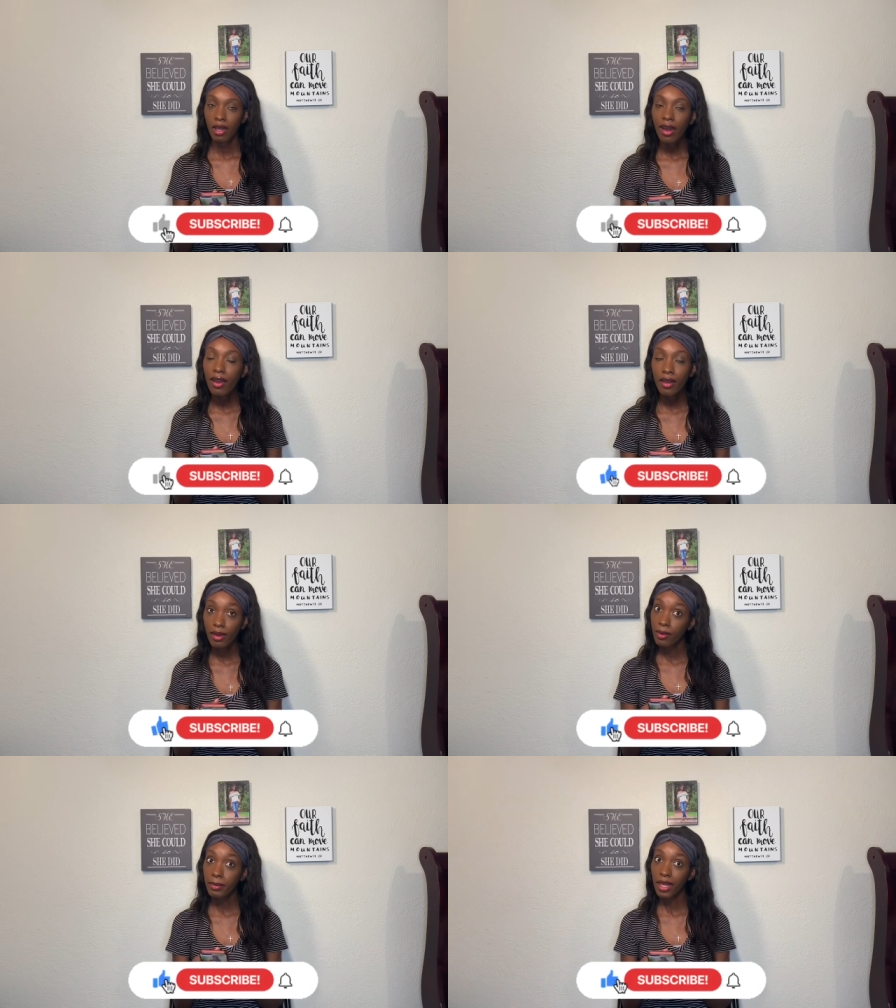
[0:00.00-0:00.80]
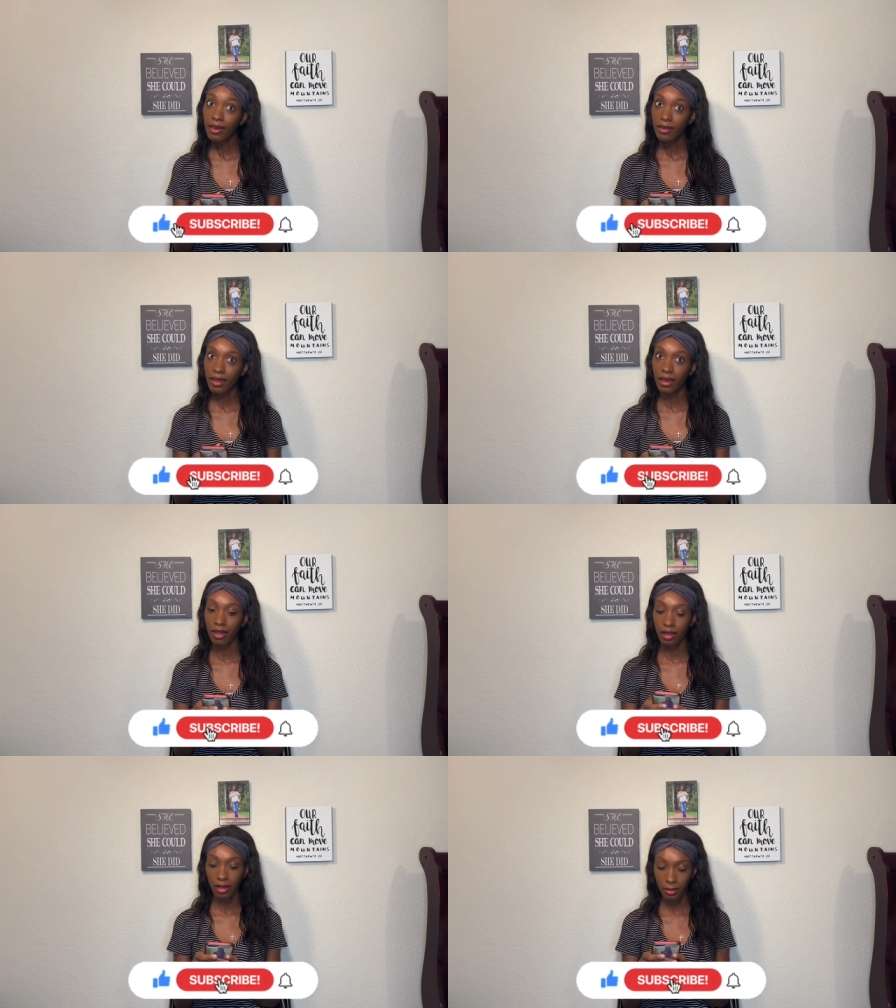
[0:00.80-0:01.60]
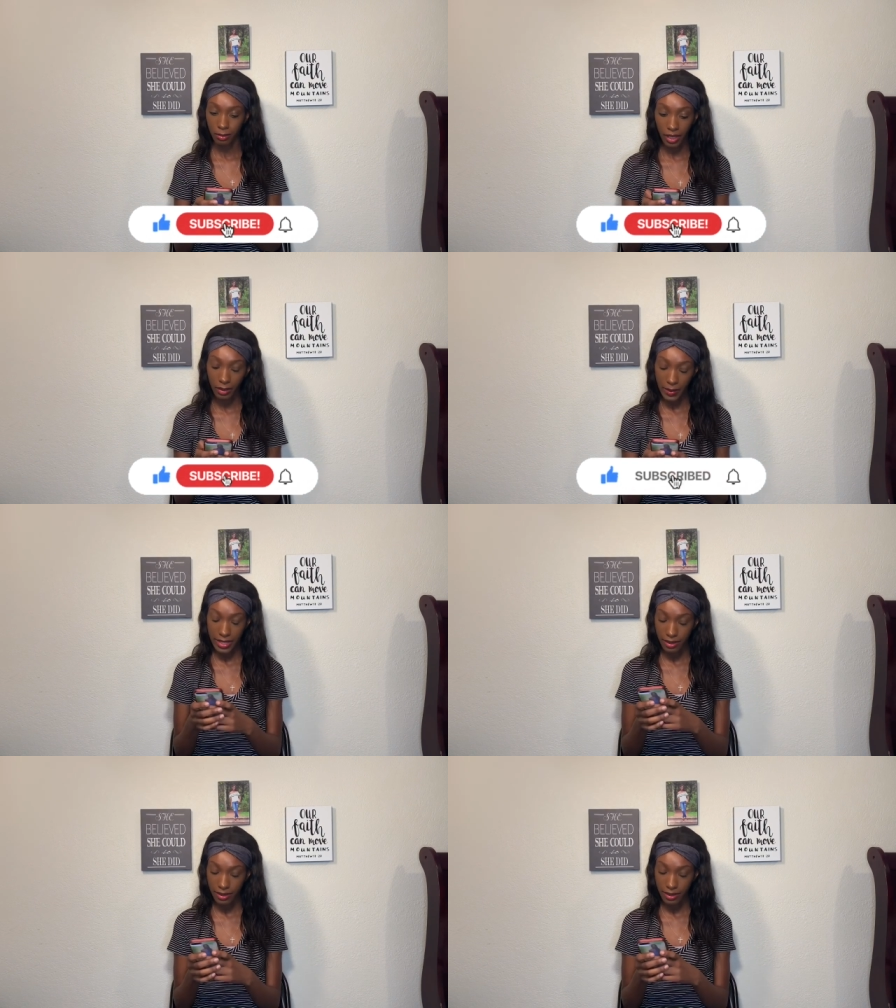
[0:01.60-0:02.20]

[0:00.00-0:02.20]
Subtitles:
No, I'm not greedy, but anyways.